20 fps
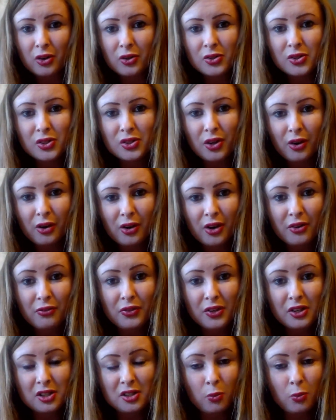So if
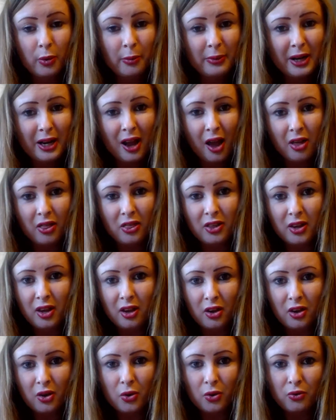there's women out
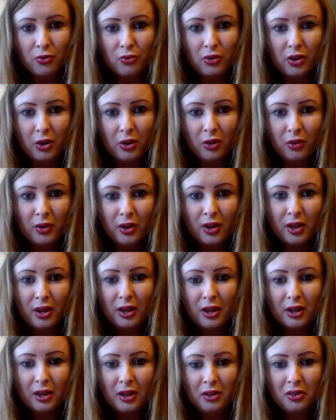there who feel
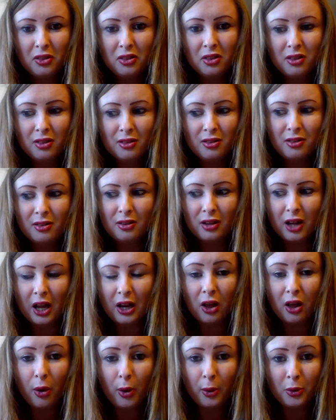
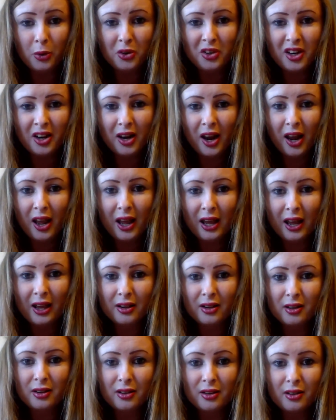alone
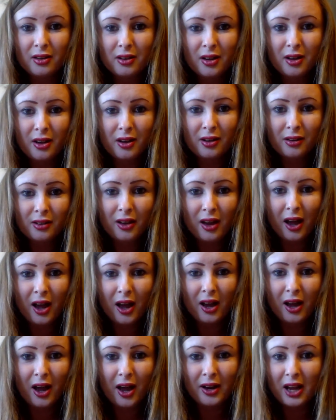and
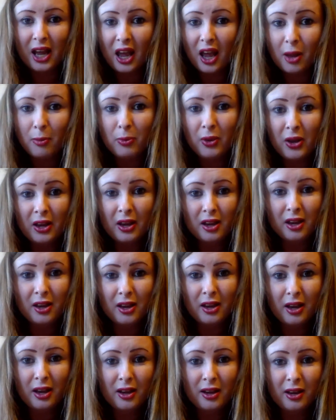
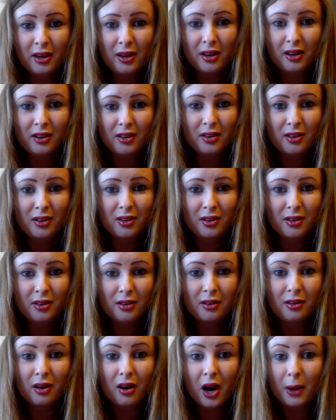unhappy,
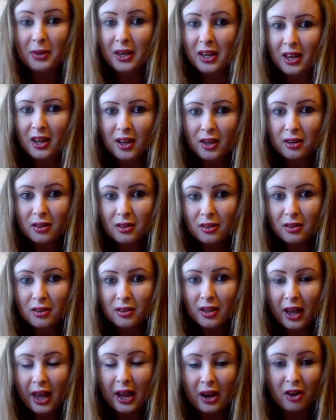I'm here
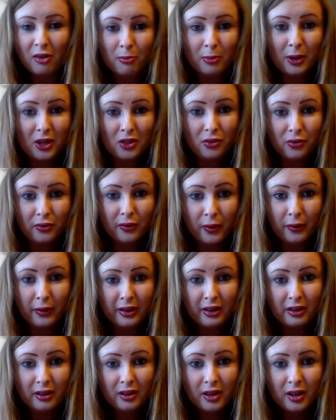and I've been through
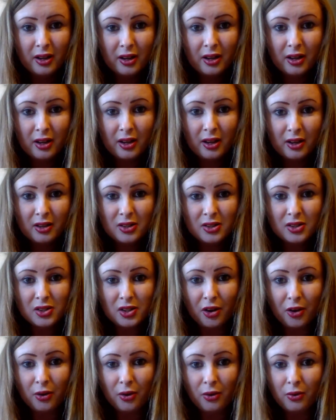it.
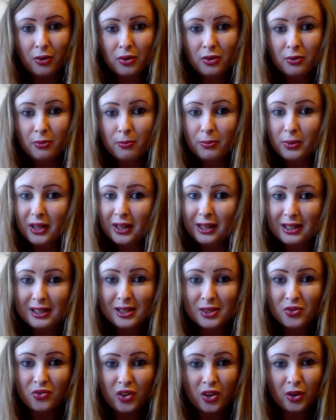So
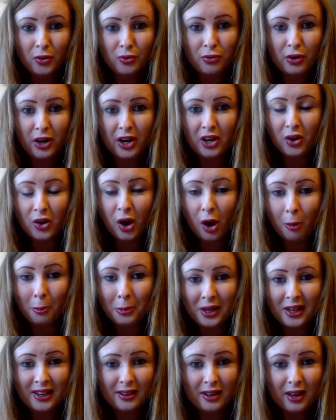please feel free to
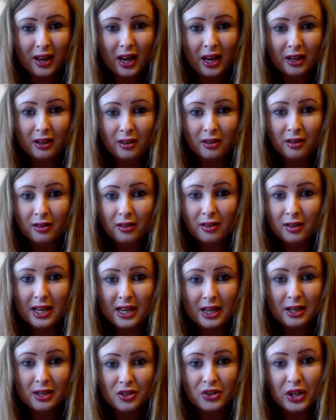comment and
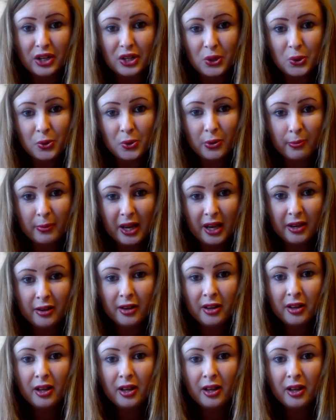get in touch with me.